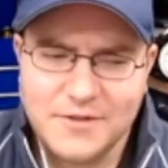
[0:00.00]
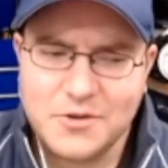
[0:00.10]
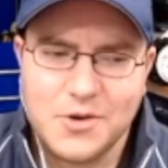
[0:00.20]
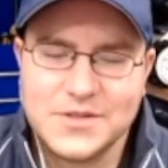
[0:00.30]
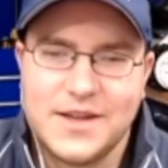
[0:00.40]

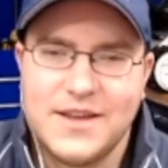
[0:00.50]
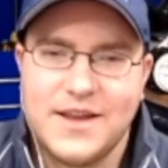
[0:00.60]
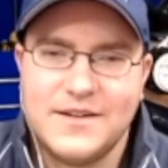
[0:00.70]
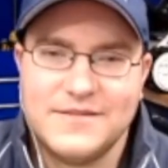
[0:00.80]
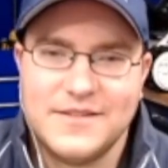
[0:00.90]
of course, I
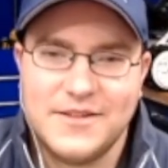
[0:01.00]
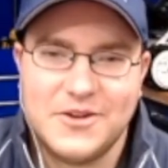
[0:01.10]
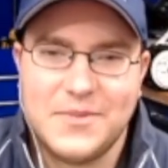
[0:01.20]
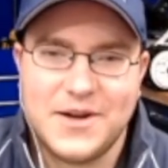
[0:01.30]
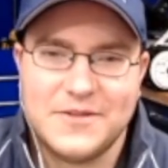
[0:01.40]
get a
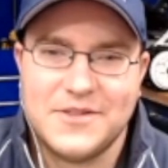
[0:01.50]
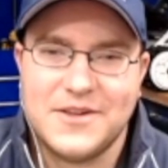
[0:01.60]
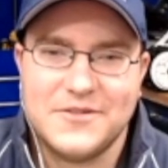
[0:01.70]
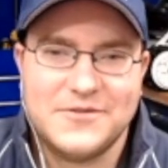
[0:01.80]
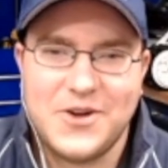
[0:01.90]
little bit of
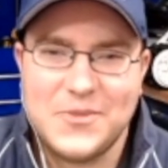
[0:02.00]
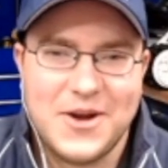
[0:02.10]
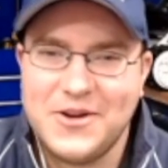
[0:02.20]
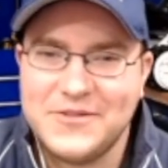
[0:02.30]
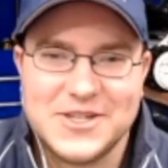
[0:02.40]
the
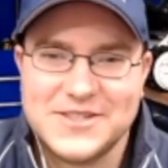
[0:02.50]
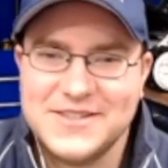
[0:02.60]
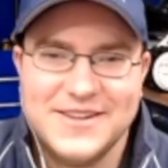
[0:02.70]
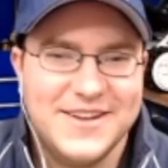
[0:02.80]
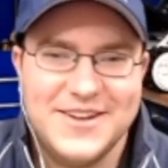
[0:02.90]
FOMO of
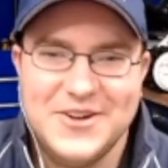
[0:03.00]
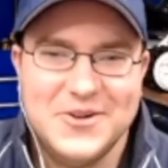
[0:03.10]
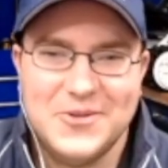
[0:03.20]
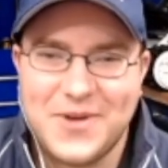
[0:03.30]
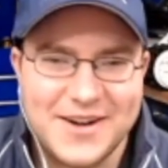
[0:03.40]
just
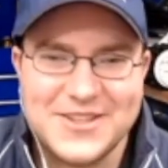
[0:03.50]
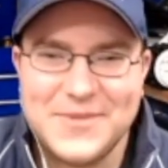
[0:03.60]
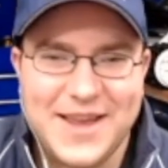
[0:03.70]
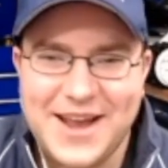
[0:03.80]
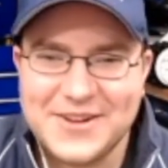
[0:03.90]
wanting
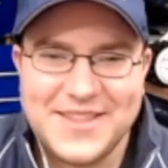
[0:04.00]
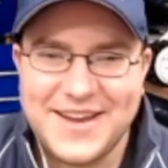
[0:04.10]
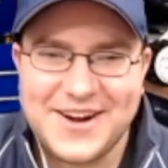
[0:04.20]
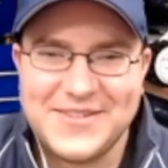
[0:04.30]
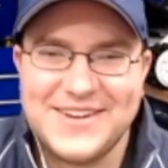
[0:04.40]
to be out
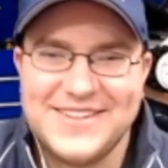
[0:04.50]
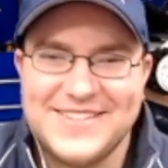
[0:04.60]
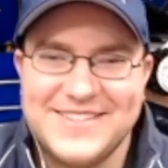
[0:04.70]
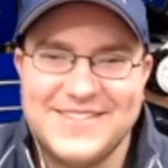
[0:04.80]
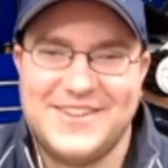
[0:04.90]
there. I mean,
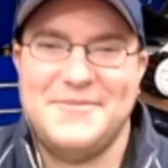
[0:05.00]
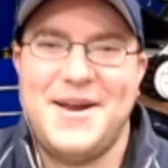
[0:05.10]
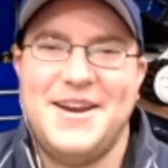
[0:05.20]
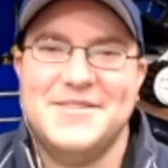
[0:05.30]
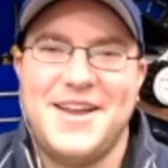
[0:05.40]
the
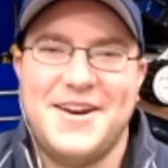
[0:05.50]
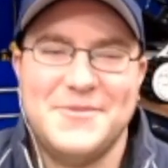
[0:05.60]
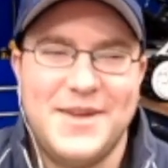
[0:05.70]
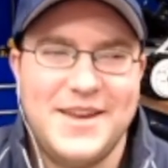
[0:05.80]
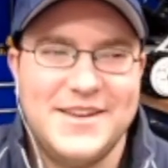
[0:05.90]
competitive side
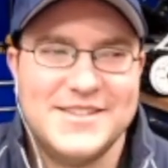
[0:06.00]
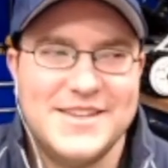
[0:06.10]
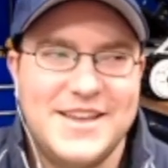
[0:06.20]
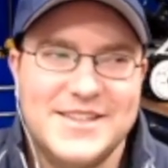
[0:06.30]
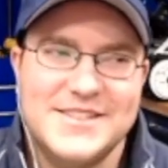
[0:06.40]
of me
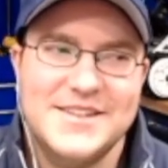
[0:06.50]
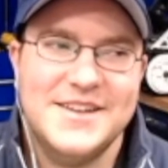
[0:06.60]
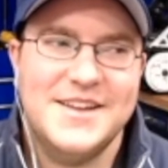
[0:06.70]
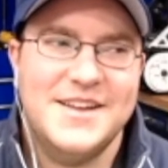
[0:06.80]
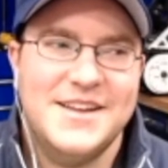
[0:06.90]
sees
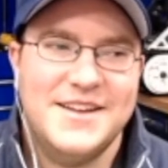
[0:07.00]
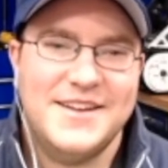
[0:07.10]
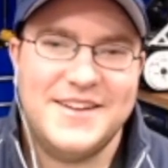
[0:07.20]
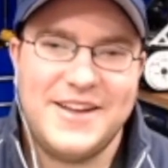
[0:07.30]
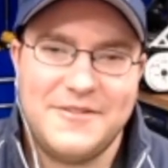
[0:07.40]

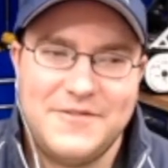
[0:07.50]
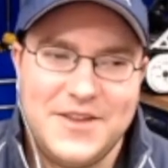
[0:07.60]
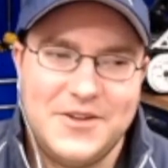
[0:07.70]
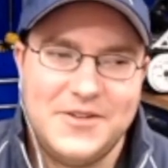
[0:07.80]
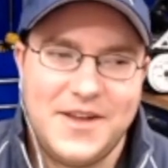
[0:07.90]
a
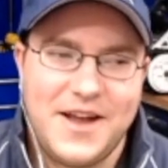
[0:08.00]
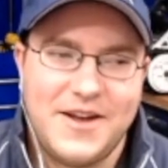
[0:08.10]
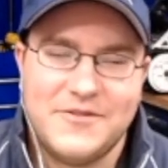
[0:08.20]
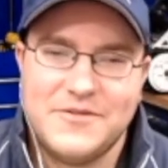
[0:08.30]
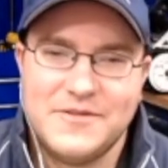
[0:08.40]
field
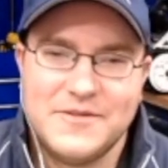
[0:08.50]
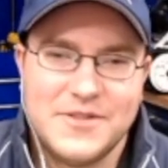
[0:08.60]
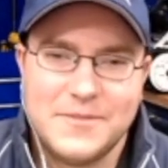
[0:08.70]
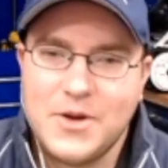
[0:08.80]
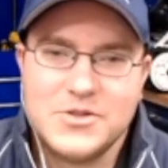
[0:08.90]
of
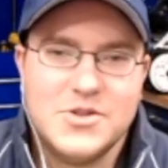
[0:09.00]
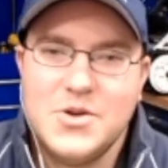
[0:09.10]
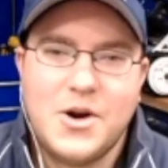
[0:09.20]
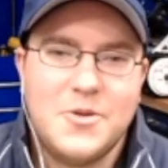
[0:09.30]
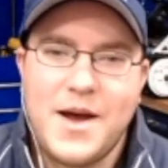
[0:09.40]
the most
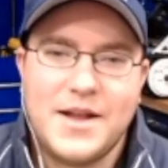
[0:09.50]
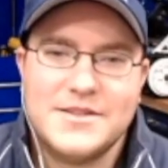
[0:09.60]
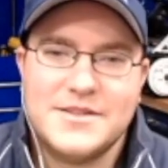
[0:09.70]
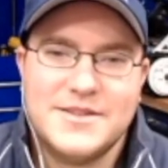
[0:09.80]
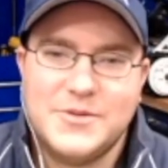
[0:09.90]
new
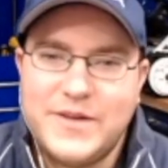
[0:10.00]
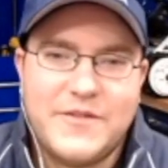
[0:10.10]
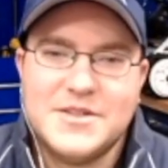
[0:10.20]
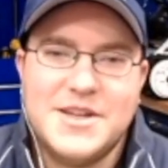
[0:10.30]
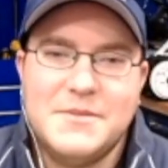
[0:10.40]
robots that we've
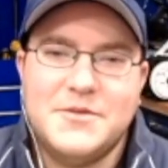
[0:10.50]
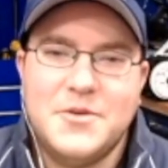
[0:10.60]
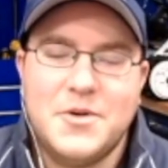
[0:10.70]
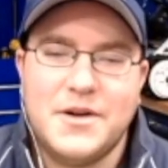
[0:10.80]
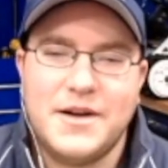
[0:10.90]
ever seen
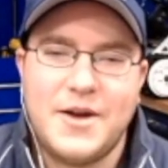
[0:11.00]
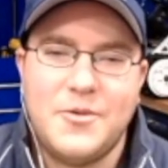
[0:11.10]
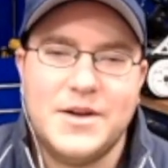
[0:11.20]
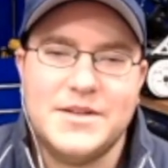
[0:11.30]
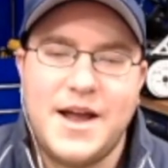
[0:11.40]
before at
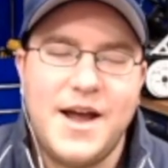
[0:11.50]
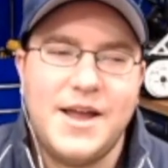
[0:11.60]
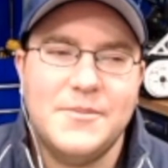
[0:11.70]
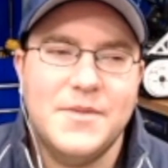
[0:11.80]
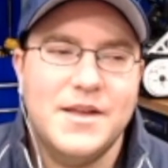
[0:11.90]
one
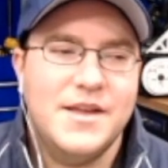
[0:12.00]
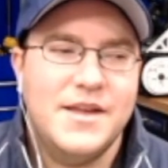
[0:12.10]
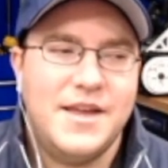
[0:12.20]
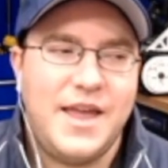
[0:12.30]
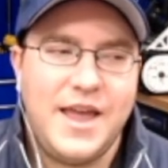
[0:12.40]
time.
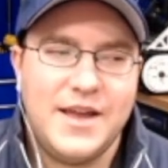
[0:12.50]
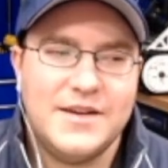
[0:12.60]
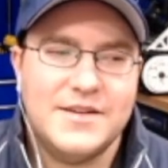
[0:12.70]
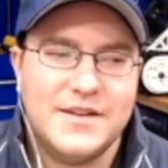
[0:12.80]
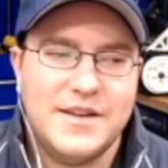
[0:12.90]

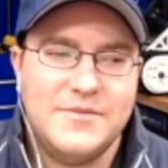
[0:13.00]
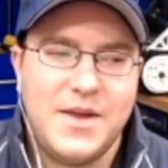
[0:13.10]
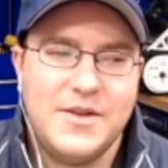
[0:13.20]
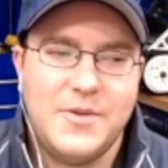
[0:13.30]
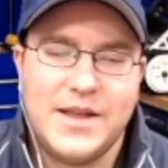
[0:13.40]
And in
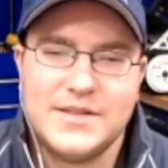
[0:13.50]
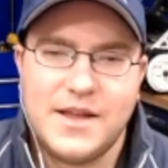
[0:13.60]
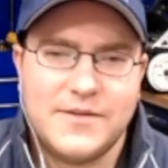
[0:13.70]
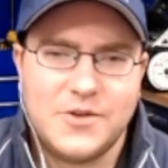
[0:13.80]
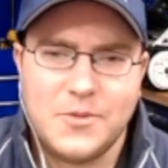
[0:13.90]
many ways, a
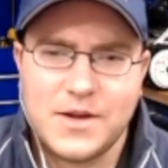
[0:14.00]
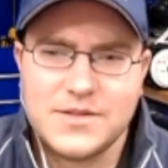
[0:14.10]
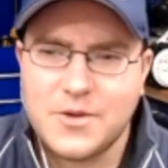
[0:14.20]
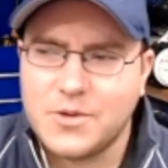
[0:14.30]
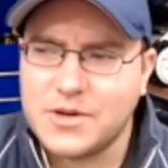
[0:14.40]
lot of
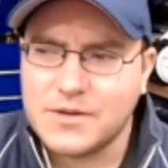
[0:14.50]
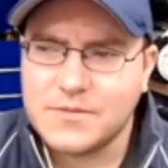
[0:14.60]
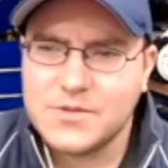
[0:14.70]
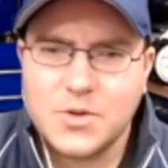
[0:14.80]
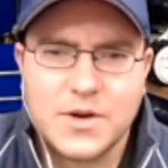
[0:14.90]
robots that
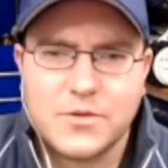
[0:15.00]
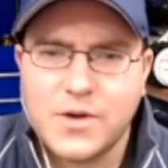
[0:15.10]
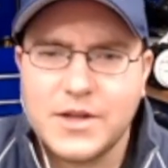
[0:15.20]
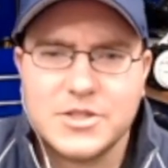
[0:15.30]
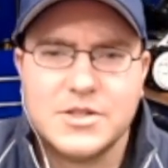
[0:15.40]
were sort of
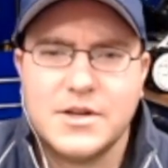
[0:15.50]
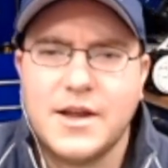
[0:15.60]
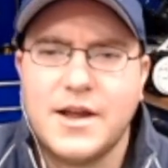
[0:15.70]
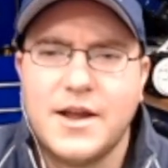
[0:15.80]
rushed